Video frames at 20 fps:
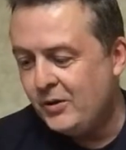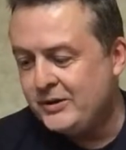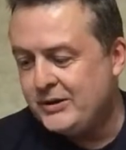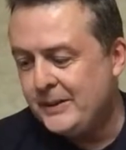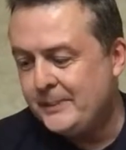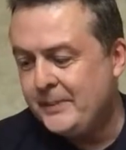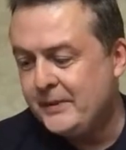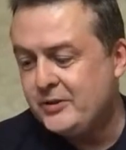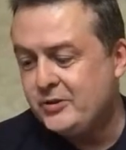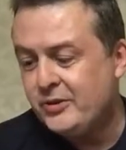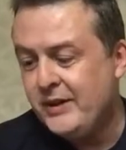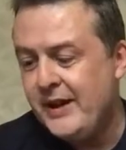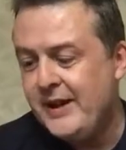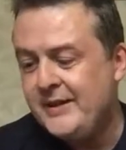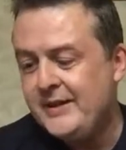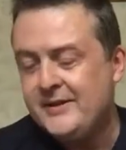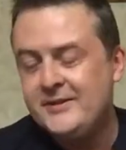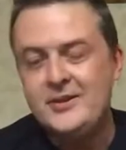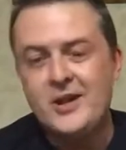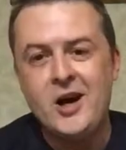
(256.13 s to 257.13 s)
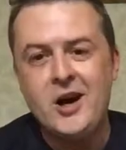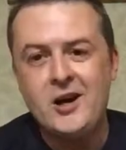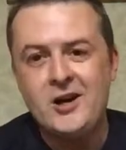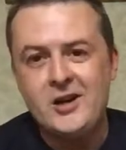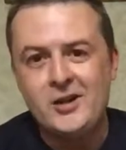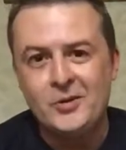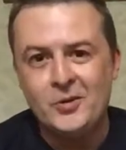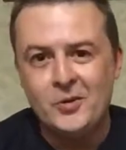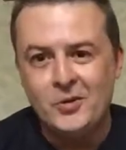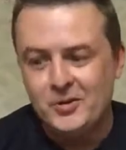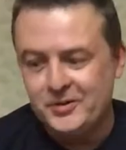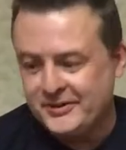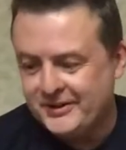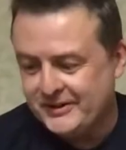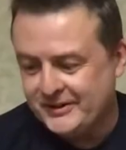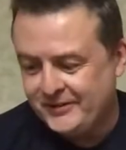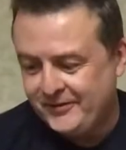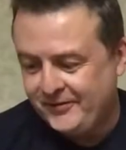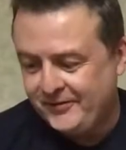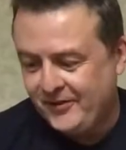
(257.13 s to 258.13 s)
to portray the Dark Lord
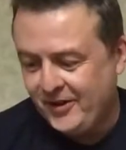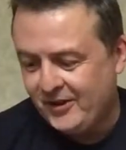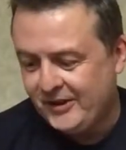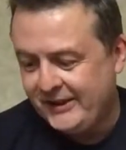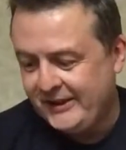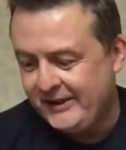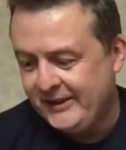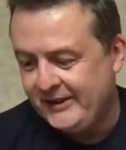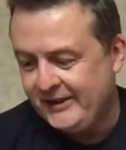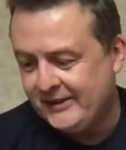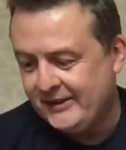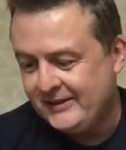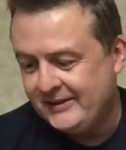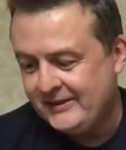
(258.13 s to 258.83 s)
as folly.